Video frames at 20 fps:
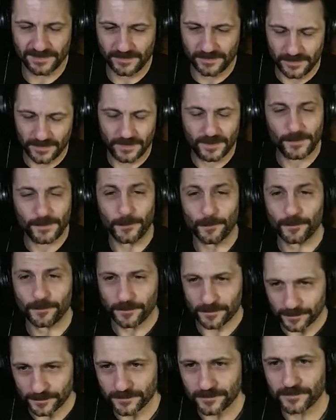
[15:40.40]
other
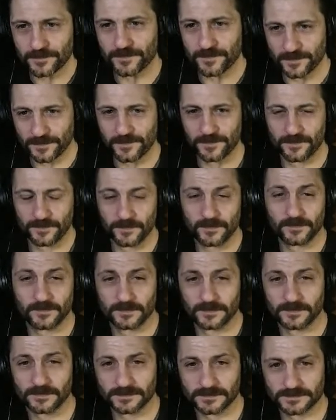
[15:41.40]
places, which is crazy
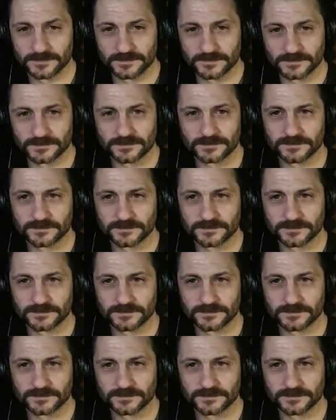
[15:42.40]
if you go